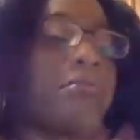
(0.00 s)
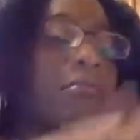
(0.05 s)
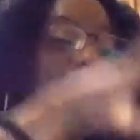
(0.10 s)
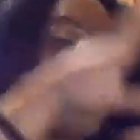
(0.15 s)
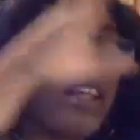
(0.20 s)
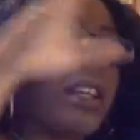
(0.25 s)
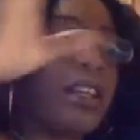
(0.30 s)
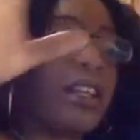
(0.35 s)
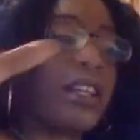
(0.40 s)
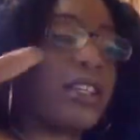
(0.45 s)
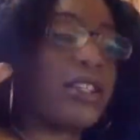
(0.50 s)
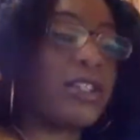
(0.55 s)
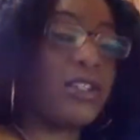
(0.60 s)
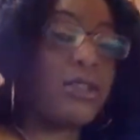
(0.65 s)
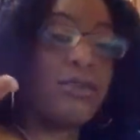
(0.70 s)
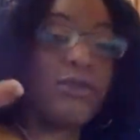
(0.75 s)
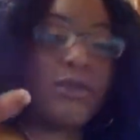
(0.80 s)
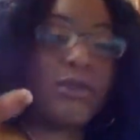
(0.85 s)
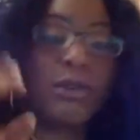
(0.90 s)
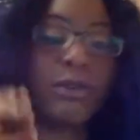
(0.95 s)
unless
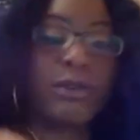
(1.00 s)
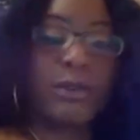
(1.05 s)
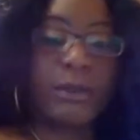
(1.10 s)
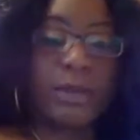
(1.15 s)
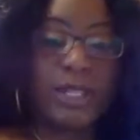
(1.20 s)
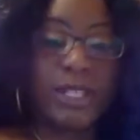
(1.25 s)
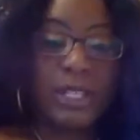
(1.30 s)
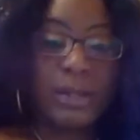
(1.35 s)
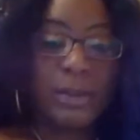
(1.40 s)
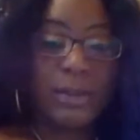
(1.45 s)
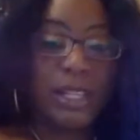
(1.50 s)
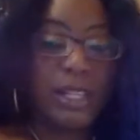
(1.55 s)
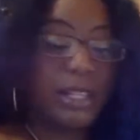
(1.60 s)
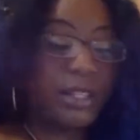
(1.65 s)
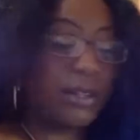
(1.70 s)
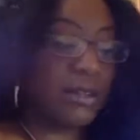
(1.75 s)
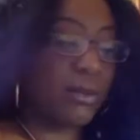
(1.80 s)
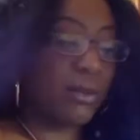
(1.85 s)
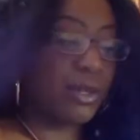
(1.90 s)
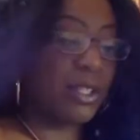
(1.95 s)
you know of a
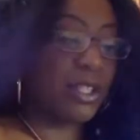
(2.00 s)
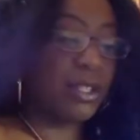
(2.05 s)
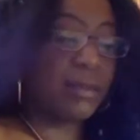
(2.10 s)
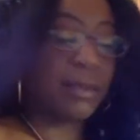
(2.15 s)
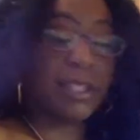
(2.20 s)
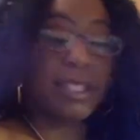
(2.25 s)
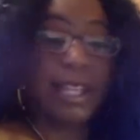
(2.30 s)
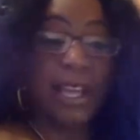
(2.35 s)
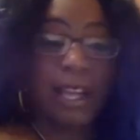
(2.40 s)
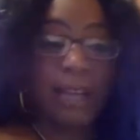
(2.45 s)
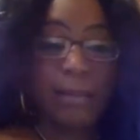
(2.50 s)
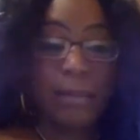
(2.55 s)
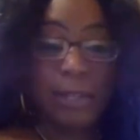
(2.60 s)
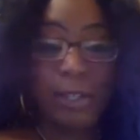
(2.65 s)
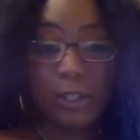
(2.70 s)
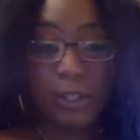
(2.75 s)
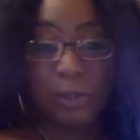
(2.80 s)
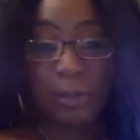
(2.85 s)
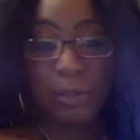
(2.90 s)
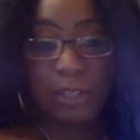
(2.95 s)
recipe with some exact
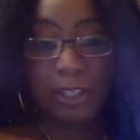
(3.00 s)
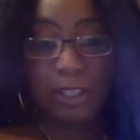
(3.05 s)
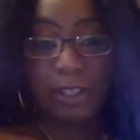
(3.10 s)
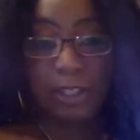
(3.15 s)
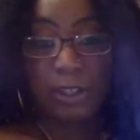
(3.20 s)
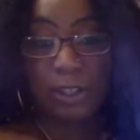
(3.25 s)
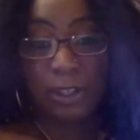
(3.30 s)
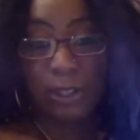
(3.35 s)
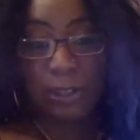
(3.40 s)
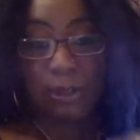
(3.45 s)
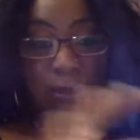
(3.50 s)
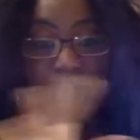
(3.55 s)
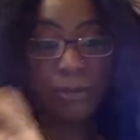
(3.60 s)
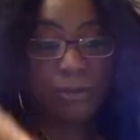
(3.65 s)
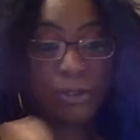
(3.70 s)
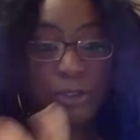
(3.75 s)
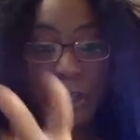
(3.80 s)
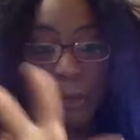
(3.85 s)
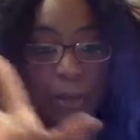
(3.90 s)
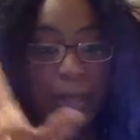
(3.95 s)
measurements, you know,
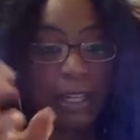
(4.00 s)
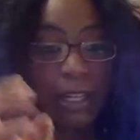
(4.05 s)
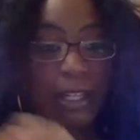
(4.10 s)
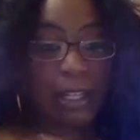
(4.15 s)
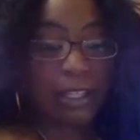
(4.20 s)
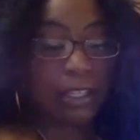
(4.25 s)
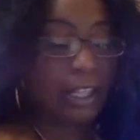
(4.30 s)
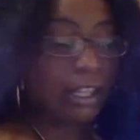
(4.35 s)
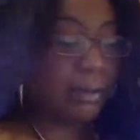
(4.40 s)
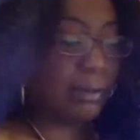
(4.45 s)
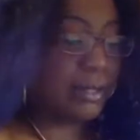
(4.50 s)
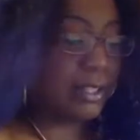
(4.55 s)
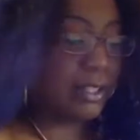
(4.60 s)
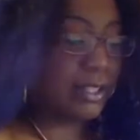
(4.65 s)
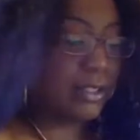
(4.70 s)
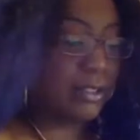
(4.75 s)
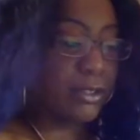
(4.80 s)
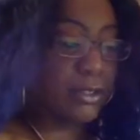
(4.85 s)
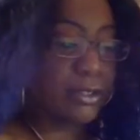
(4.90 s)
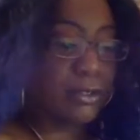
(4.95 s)
drop that in the
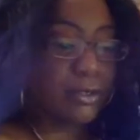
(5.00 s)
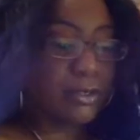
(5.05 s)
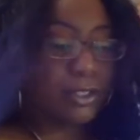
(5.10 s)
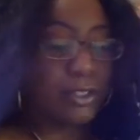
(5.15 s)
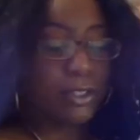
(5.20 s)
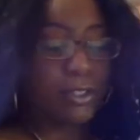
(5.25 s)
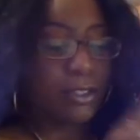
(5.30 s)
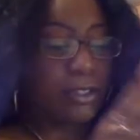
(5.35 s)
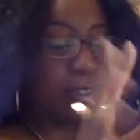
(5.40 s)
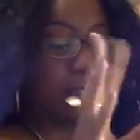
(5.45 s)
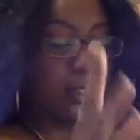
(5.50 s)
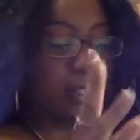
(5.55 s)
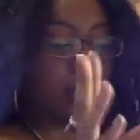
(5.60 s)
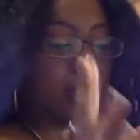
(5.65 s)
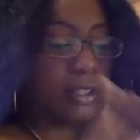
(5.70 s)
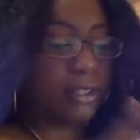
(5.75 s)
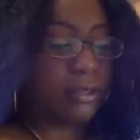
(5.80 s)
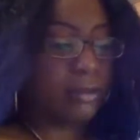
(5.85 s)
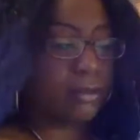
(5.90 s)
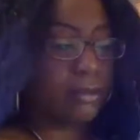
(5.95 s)
comments or, you
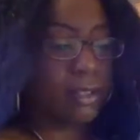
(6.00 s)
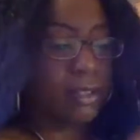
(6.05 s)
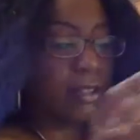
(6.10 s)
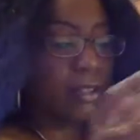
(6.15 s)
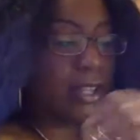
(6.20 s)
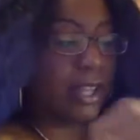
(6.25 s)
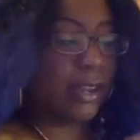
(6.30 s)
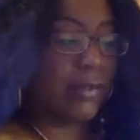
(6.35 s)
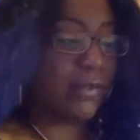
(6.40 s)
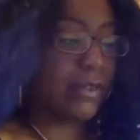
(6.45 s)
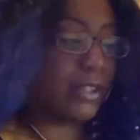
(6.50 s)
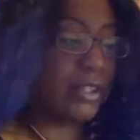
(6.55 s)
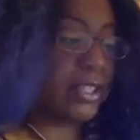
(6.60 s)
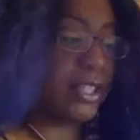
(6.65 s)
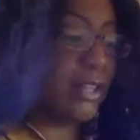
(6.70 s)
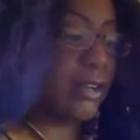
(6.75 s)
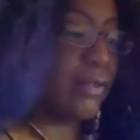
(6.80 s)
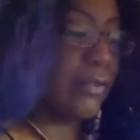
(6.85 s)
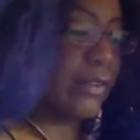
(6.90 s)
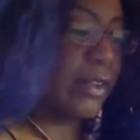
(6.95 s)
know, use that for
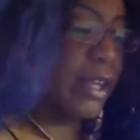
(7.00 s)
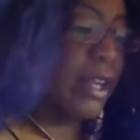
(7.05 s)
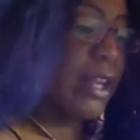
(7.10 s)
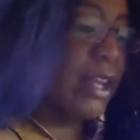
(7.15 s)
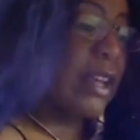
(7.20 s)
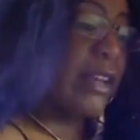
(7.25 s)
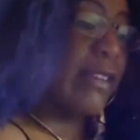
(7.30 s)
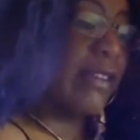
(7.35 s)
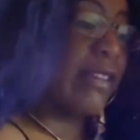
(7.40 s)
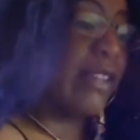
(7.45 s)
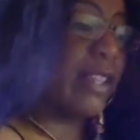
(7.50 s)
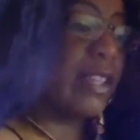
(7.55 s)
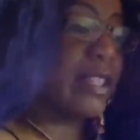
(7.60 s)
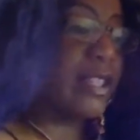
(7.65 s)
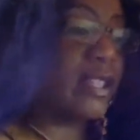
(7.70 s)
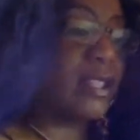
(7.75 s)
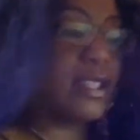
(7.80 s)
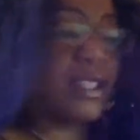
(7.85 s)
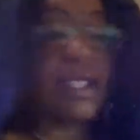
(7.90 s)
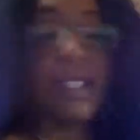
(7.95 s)
yourself.
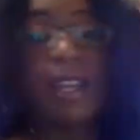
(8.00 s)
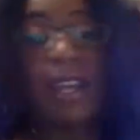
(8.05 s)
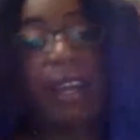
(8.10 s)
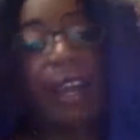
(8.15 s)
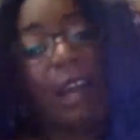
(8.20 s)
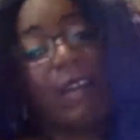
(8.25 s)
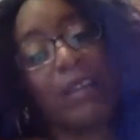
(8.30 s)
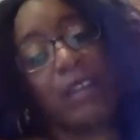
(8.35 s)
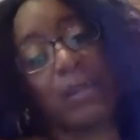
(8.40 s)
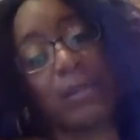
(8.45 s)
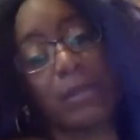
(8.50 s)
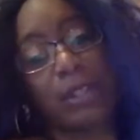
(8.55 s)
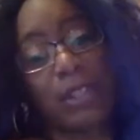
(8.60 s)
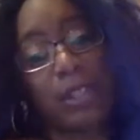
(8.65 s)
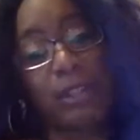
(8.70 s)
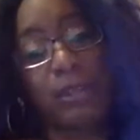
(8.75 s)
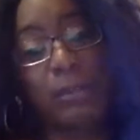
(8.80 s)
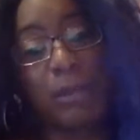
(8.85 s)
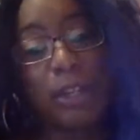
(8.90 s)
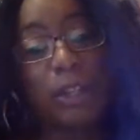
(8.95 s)
This does not have any
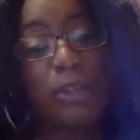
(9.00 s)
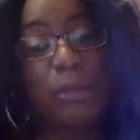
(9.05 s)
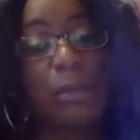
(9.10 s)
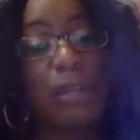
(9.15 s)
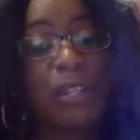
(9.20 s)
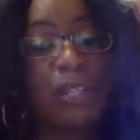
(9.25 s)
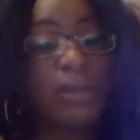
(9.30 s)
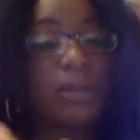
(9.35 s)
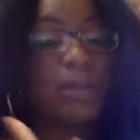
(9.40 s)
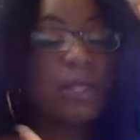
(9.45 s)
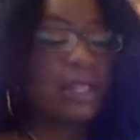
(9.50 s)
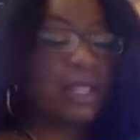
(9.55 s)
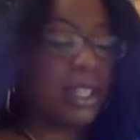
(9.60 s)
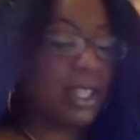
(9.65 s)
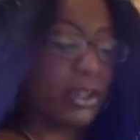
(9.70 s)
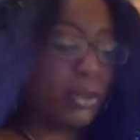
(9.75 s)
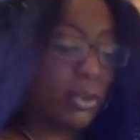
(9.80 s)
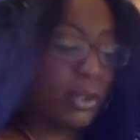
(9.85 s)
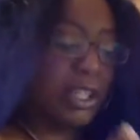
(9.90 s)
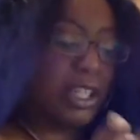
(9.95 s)
particular measurements, but the
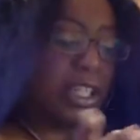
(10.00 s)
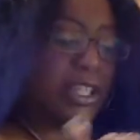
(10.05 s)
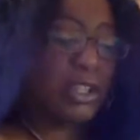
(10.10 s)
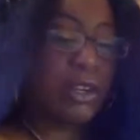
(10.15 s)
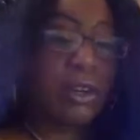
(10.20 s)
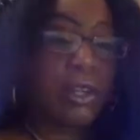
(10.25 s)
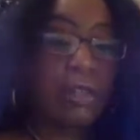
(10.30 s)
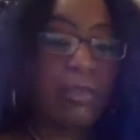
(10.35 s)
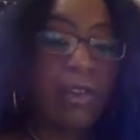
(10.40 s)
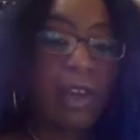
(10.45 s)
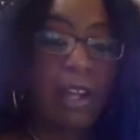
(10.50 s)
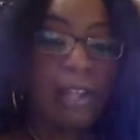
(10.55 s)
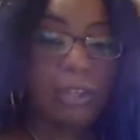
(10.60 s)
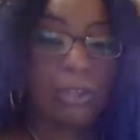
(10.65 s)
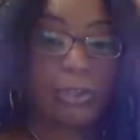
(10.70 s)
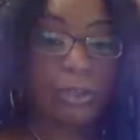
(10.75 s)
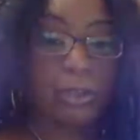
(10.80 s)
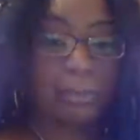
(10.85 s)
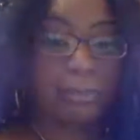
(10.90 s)
ingredients are as follows.